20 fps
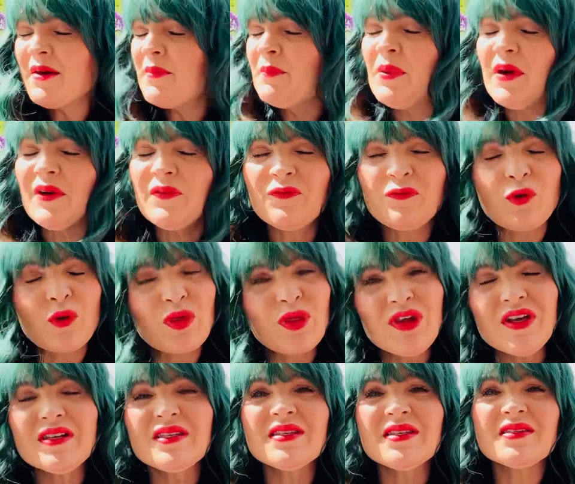But for
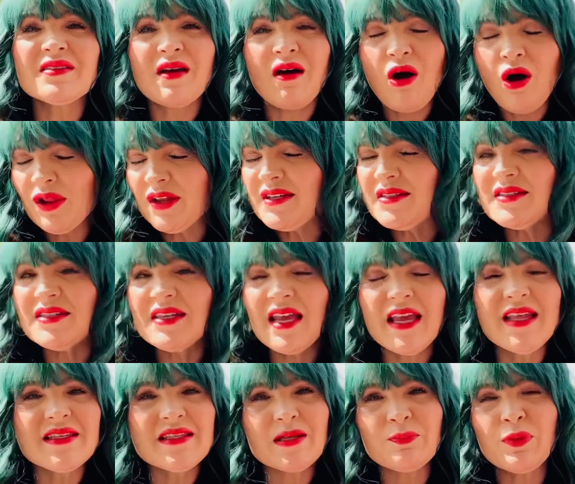this, all
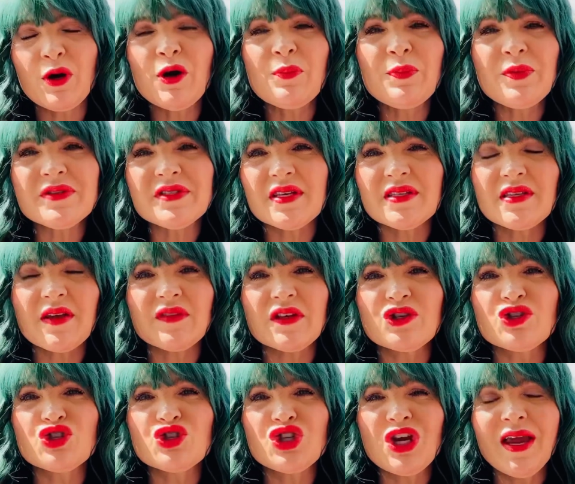intents and purposes of
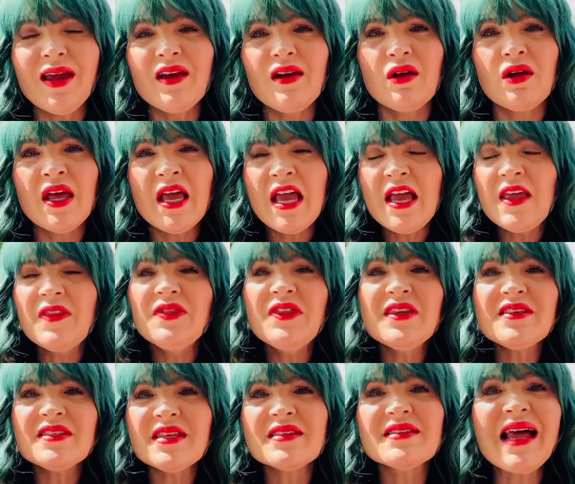this channel,
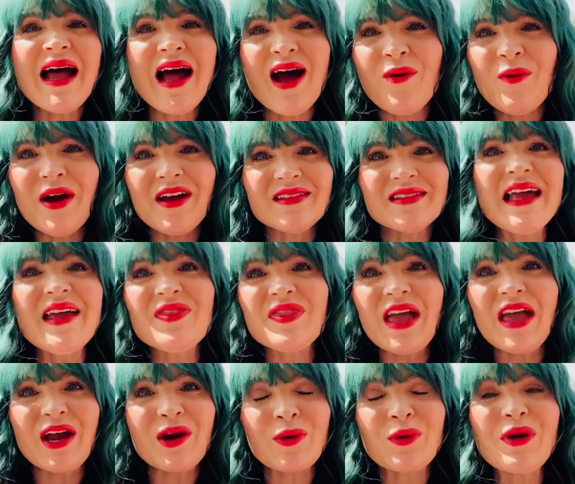this is how I light
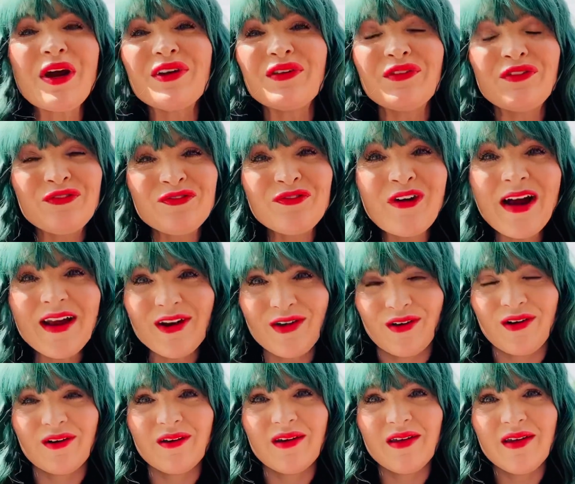that creative
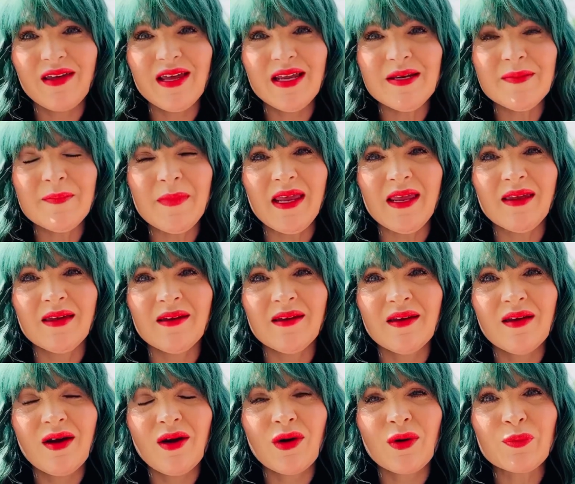fire in me,
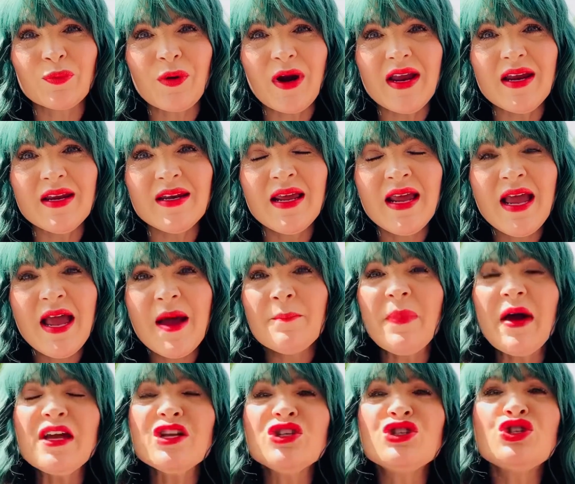all right?
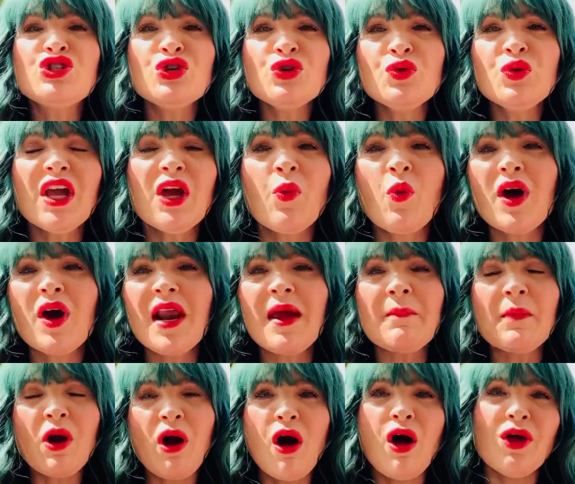By doing what
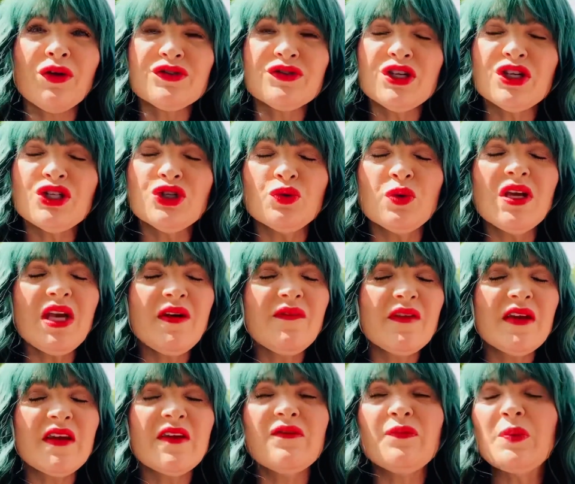I'm called to do,
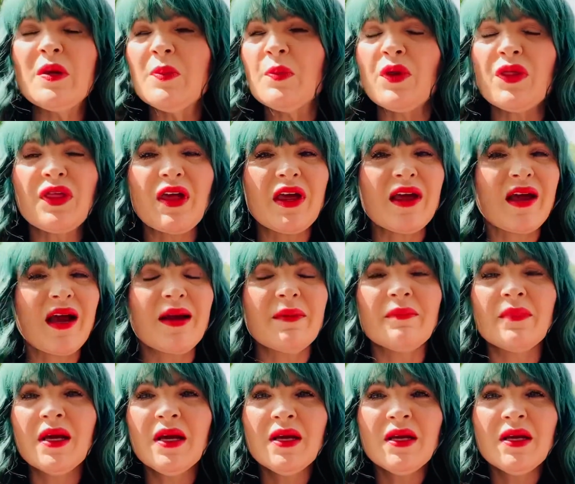even if people think I'm